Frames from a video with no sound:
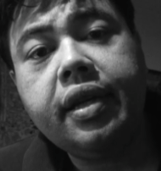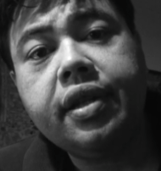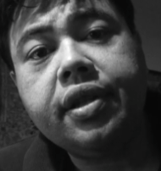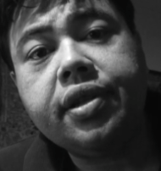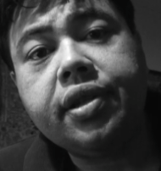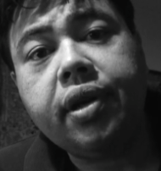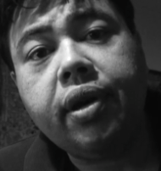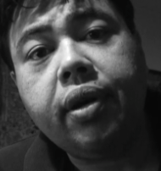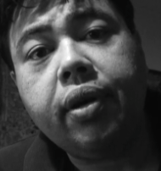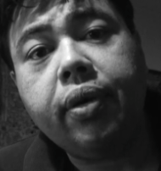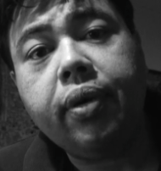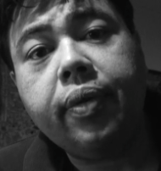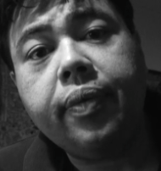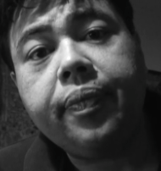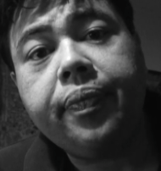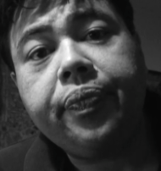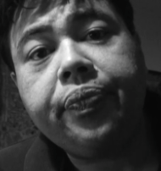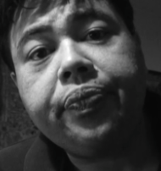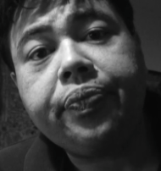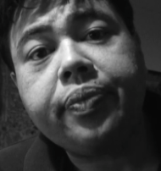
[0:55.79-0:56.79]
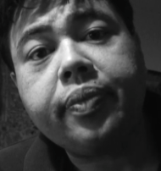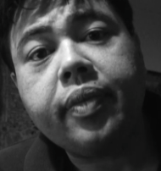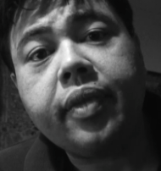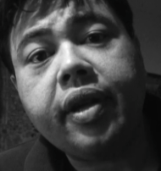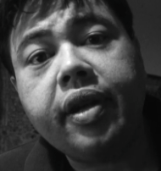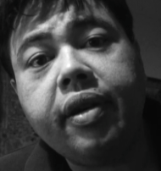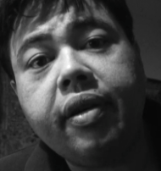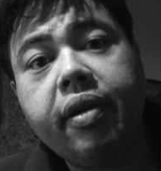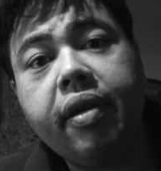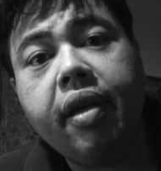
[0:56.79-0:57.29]
So,
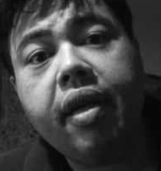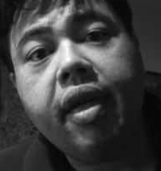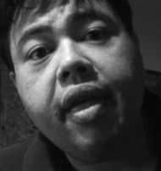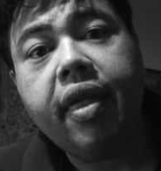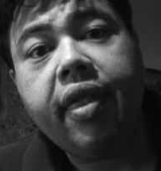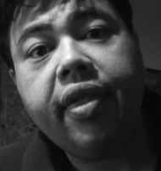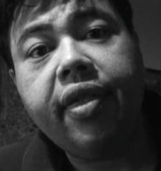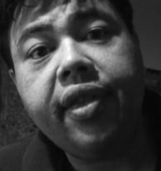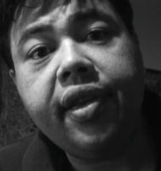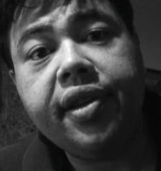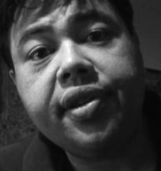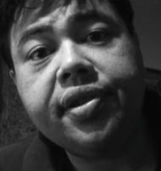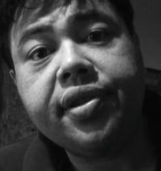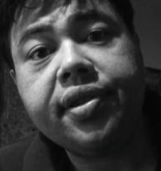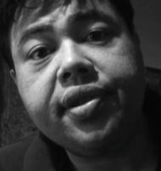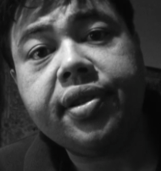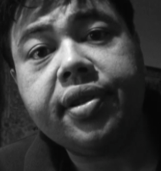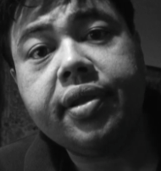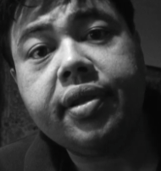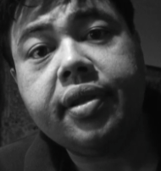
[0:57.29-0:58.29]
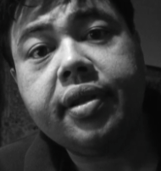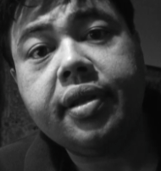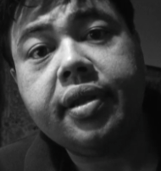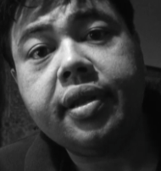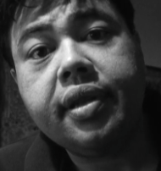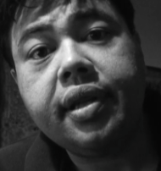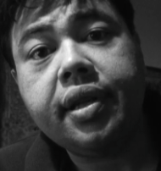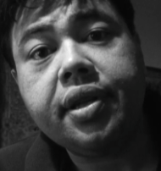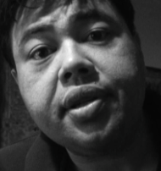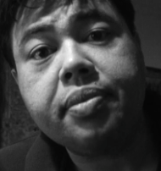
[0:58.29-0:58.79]
this
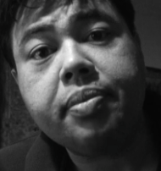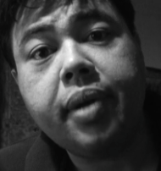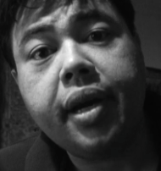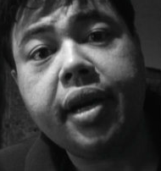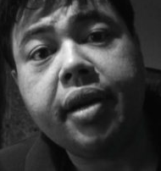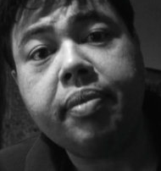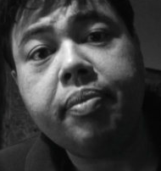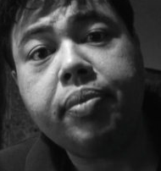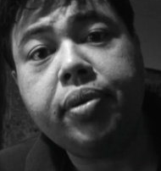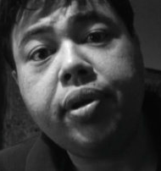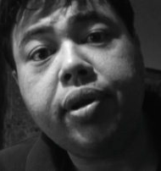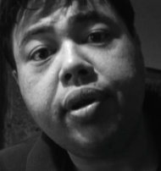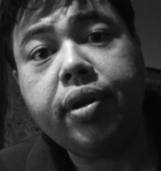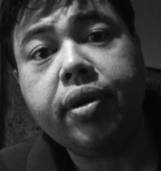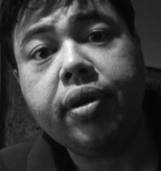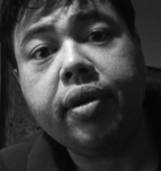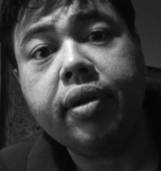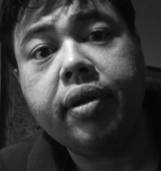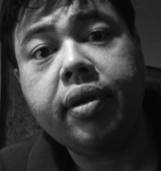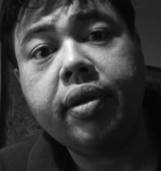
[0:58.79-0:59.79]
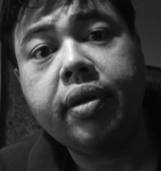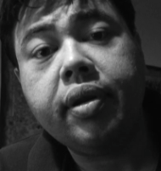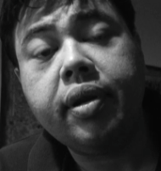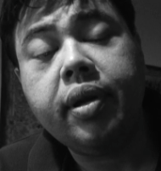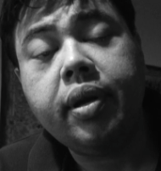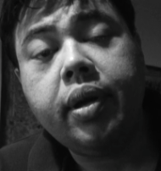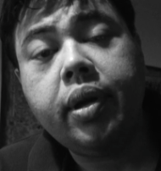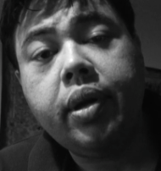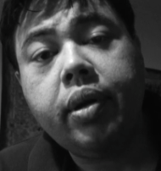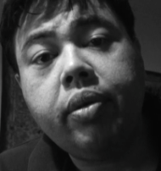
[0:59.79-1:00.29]
is my computer
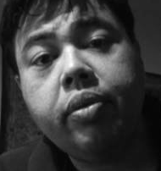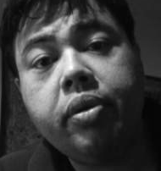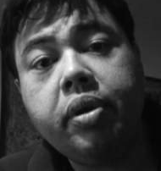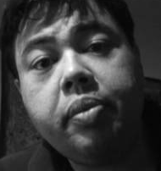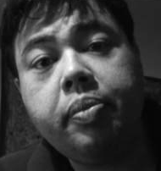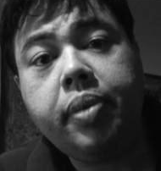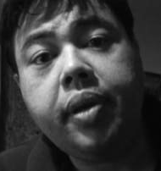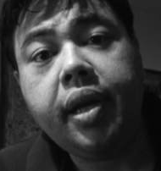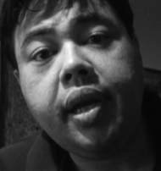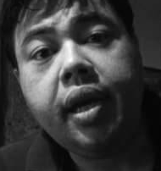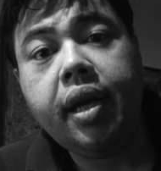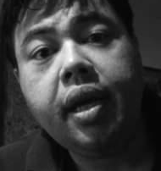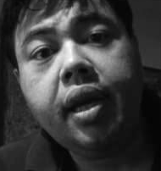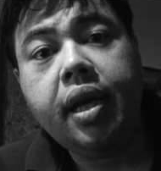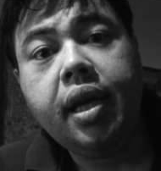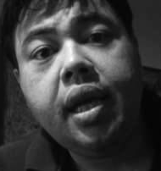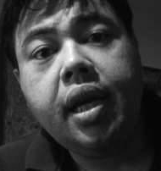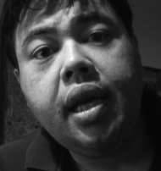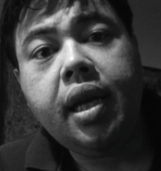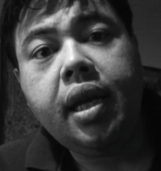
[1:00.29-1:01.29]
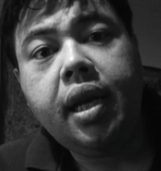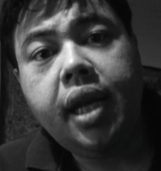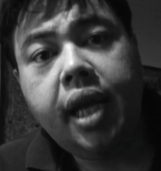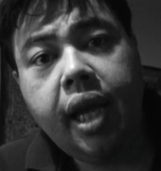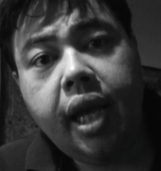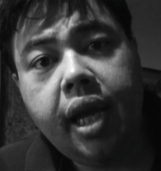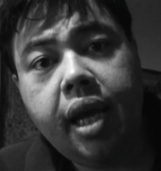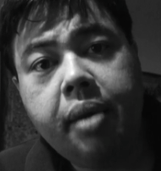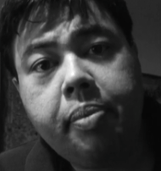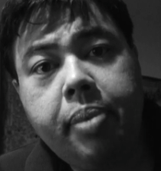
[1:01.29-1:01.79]
would be
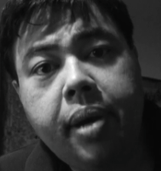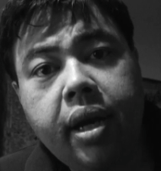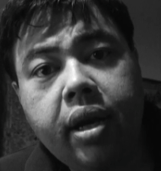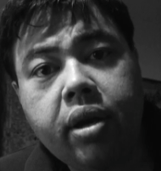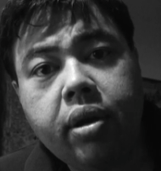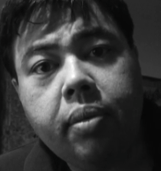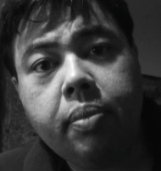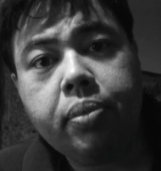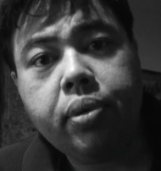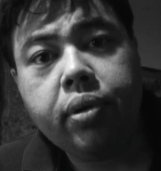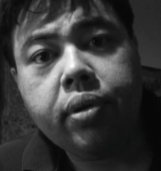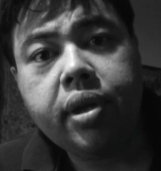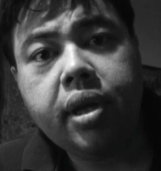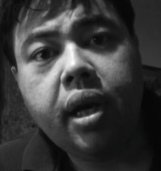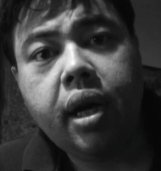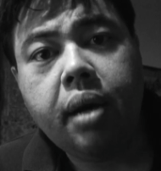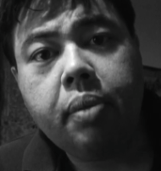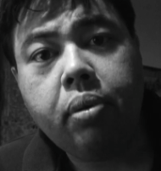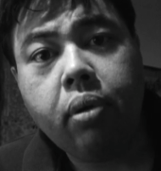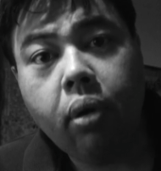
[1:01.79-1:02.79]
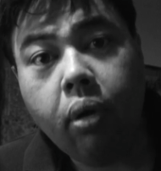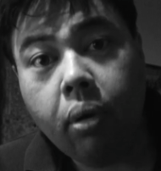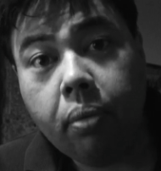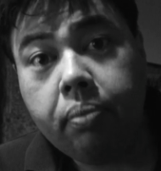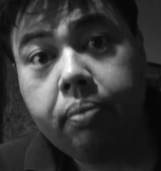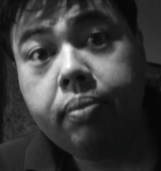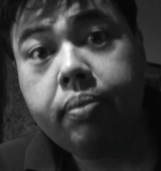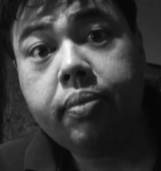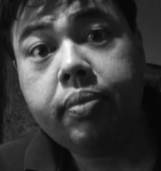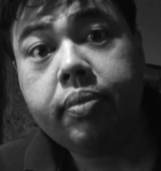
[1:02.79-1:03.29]
ni pen computer
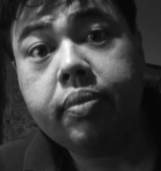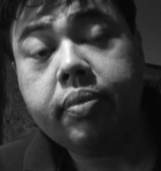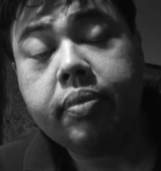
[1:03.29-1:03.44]
pom.